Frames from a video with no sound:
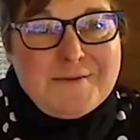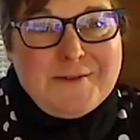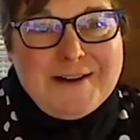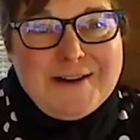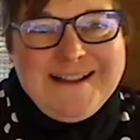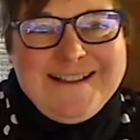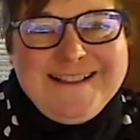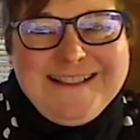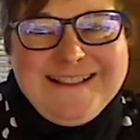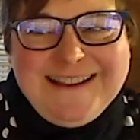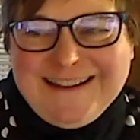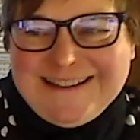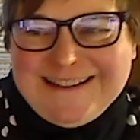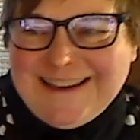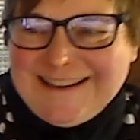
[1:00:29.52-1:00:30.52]
well, I
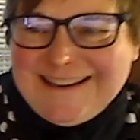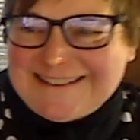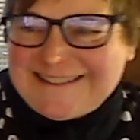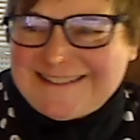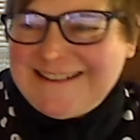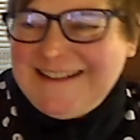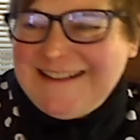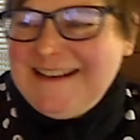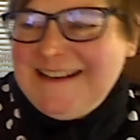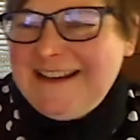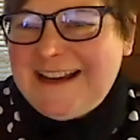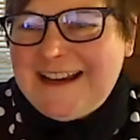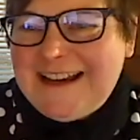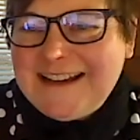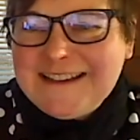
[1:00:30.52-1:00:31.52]
guess
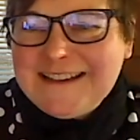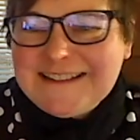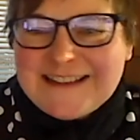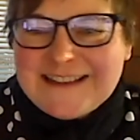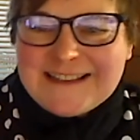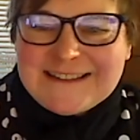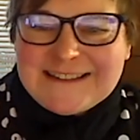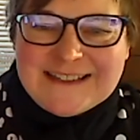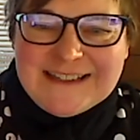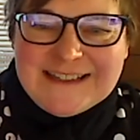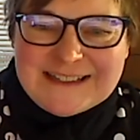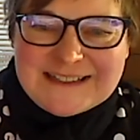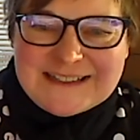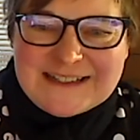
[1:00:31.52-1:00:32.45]
I guess that's it.